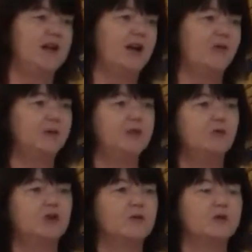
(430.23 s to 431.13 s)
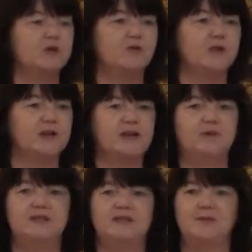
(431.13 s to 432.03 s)
And when the war was over and he
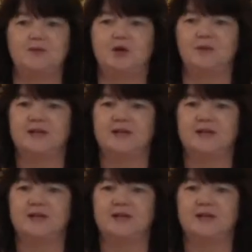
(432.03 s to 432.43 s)
was demobbed,